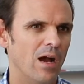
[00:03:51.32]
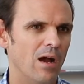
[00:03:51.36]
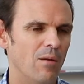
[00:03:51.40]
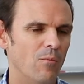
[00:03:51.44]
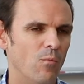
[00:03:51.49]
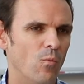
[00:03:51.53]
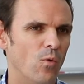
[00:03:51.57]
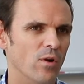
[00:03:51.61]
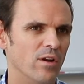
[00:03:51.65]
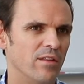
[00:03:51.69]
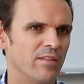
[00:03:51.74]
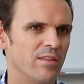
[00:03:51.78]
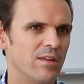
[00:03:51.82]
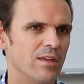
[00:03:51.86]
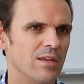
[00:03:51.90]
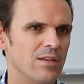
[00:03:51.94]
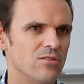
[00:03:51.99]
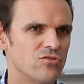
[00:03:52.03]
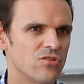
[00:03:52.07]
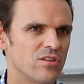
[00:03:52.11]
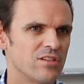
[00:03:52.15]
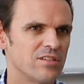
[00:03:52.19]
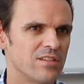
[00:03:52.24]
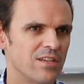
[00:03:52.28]
One of the
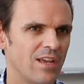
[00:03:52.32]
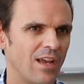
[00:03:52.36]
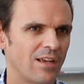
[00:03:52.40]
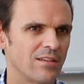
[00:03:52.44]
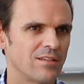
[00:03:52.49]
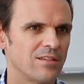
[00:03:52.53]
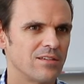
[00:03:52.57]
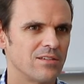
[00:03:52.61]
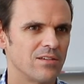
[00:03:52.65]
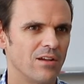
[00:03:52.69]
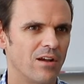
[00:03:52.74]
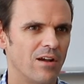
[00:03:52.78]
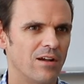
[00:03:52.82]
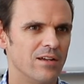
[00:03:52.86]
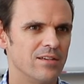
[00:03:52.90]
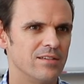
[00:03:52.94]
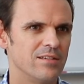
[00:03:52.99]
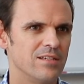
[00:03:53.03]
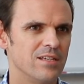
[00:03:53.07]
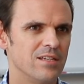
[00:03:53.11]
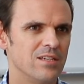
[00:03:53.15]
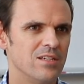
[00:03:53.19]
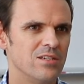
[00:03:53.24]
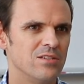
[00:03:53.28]
interesting
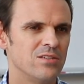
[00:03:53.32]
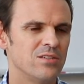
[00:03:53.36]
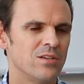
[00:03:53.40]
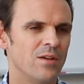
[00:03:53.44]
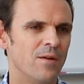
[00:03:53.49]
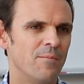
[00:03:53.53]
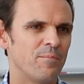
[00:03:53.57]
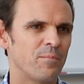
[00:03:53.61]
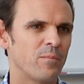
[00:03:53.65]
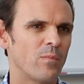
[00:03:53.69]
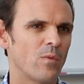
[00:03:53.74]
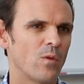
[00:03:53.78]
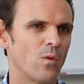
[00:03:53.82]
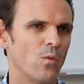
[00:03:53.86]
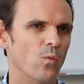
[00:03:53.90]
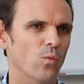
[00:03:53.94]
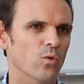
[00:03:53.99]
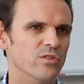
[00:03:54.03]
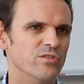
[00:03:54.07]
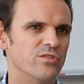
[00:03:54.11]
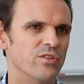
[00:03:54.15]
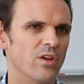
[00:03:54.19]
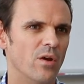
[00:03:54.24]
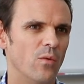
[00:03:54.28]
exercises
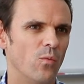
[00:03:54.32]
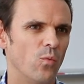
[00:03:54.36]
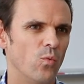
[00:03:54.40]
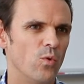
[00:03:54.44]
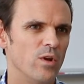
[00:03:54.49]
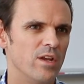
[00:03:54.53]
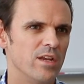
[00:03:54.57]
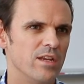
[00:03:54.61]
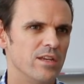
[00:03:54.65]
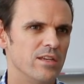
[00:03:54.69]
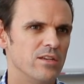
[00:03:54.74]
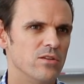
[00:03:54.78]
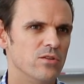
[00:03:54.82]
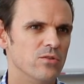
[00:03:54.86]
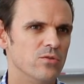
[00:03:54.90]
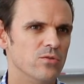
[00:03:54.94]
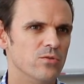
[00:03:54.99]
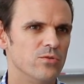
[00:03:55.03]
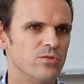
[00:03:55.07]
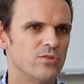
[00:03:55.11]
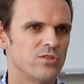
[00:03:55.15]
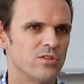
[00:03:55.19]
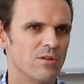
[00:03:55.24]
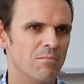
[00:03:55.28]
was that we
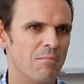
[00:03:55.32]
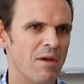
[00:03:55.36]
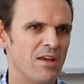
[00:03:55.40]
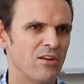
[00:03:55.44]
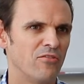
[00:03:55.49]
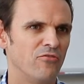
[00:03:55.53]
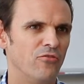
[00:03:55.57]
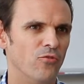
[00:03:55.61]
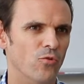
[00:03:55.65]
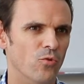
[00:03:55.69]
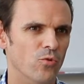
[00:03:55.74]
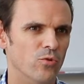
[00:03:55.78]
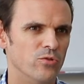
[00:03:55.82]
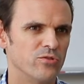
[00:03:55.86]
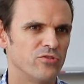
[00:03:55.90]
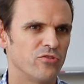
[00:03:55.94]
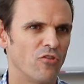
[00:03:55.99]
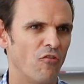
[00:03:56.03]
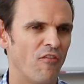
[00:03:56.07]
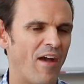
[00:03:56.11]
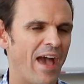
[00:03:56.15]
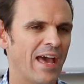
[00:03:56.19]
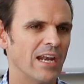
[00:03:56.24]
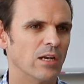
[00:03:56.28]
used metaphors
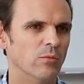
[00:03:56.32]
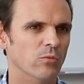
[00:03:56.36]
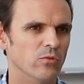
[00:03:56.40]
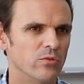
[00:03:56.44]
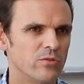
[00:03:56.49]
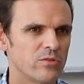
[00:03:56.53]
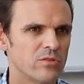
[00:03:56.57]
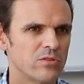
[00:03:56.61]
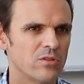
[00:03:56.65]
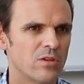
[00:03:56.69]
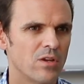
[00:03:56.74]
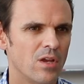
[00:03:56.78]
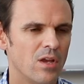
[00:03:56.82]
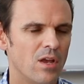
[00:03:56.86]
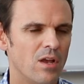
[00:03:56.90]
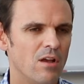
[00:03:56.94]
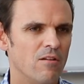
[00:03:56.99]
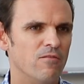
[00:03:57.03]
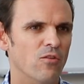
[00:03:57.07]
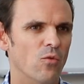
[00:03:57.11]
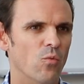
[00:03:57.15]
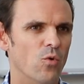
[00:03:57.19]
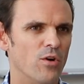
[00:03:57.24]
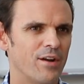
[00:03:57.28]
of animals
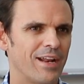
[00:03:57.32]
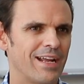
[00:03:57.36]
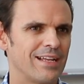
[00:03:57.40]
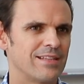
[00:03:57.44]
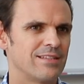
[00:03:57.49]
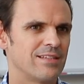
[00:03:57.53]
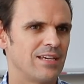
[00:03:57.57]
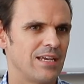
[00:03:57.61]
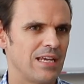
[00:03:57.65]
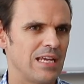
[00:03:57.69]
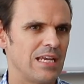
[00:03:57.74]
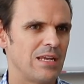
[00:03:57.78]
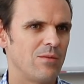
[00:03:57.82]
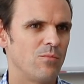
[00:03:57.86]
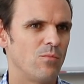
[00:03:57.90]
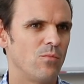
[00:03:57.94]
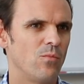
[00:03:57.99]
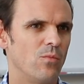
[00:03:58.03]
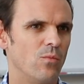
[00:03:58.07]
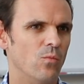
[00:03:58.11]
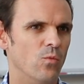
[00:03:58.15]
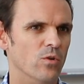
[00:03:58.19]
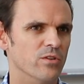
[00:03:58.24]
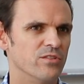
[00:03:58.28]
for what our
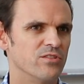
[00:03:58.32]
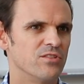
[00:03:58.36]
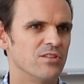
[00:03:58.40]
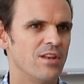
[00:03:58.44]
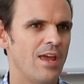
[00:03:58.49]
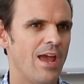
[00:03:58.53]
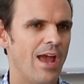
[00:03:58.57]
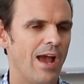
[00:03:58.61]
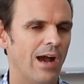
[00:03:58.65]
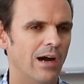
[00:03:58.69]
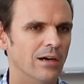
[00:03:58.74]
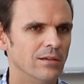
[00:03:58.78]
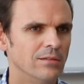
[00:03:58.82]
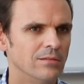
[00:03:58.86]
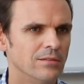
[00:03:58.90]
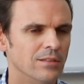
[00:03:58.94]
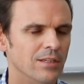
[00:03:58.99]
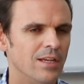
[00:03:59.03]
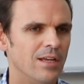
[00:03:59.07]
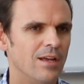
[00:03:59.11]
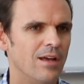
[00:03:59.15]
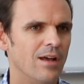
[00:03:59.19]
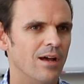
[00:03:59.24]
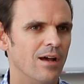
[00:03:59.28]
team was now
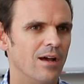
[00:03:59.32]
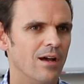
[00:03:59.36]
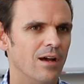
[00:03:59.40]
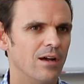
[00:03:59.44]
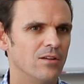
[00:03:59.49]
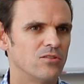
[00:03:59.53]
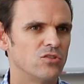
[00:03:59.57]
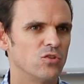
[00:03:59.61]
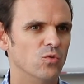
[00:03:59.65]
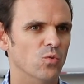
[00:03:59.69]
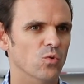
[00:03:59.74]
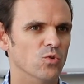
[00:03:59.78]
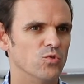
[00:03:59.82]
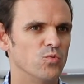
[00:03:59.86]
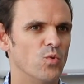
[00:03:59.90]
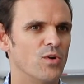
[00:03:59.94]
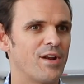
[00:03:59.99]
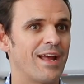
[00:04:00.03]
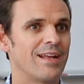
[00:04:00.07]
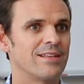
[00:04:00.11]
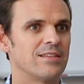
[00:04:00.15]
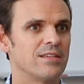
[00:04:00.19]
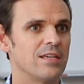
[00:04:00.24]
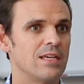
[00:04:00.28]
towards what
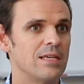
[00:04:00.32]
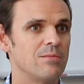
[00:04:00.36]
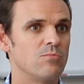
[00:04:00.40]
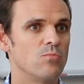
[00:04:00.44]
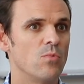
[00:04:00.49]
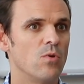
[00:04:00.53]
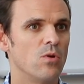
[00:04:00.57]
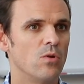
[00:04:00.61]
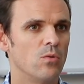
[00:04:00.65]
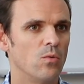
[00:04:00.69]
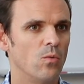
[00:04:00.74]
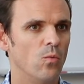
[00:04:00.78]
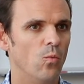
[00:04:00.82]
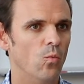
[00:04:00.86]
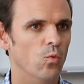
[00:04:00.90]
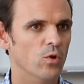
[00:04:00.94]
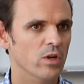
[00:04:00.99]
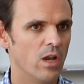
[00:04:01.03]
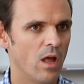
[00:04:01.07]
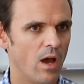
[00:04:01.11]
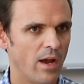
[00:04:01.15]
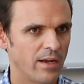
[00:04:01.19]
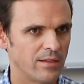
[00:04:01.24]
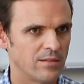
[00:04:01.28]
our team would
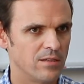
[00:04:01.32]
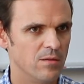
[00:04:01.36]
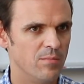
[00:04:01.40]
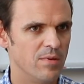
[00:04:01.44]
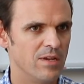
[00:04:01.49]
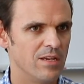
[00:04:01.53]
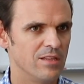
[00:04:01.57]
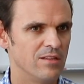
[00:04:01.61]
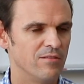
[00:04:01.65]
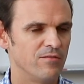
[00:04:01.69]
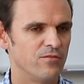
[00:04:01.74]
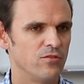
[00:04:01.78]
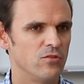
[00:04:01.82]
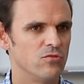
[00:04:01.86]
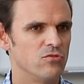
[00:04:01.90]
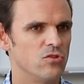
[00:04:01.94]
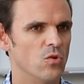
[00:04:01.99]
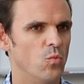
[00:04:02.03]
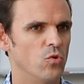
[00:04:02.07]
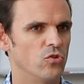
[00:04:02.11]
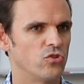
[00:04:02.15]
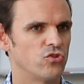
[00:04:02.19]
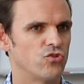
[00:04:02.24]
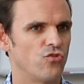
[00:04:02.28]
like to be in the future
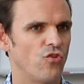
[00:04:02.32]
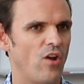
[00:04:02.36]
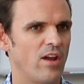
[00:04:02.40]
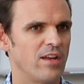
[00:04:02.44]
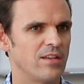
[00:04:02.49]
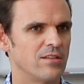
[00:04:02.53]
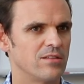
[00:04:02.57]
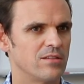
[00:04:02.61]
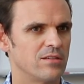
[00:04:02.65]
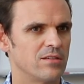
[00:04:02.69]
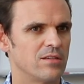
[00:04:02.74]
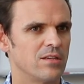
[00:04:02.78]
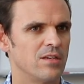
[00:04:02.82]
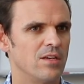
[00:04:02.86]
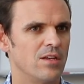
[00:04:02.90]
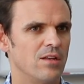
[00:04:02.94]
and what traits